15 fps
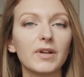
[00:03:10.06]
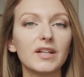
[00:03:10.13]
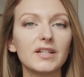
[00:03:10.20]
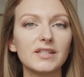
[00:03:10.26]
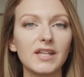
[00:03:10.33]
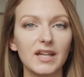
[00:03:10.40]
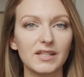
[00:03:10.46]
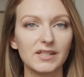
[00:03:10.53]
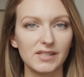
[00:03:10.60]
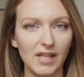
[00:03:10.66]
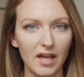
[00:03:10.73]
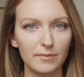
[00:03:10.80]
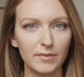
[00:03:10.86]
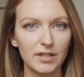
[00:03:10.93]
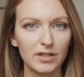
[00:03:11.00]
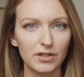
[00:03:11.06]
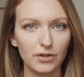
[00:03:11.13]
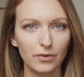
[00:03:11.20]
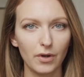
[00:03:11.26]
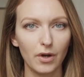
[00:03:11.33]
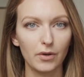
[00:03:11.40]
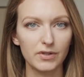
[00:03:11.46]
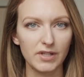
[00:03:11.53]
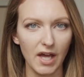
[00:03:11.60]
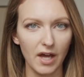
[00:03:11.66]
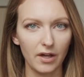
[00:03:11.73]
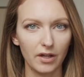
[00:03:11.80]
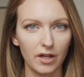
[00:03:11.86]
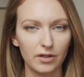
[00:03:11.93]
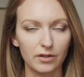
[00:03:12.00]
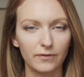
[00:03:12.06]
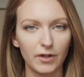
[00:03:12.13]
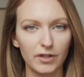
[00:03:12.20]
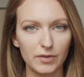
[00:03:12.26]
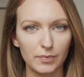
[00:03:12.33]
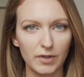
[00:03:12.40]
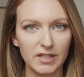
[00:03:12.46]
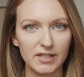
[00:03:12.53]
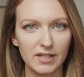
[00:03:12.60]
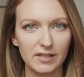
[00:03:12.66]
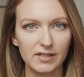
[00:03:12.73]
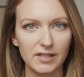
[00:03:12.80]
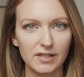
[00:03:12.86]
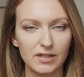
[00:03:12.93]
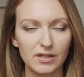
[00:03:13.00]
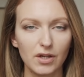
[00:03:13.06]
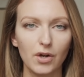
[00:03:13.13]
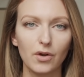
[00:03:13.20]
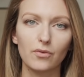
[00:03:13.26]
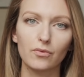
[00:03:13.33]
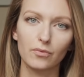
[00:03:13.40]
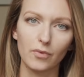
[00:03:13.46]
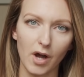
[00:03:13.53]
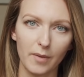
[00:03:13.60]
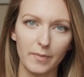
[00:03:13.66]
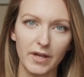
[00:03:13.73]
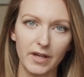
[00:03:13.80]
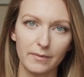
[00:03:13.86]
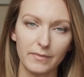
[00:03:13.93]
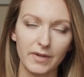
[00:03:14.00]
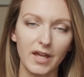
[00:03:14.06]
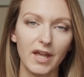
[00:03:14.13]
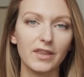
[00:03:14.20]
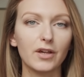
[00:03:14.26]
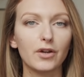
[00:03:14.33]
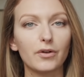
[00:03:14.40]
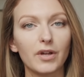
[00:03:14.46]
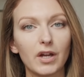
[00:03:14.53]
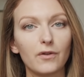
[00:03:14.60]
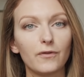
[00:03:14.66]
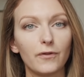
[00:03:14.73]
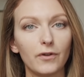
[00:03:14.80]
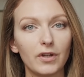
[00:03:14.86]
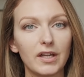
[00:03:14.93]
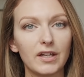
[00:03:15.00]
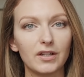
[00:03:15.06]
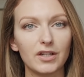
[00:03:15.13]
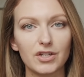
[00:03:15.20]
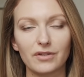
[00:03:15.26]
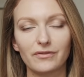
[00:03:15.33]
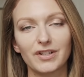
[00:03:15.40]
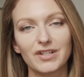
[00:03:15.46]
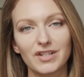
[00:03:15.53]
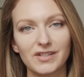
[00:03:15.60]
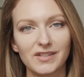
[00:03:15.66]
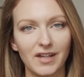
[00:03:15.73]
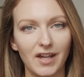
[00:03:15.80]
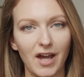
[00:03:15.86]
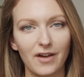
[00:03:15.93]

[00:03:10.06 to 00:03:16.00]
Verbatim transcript: I'm going to take Simon to a hotel under false pretenses, rob him, and then go get a full English at Regency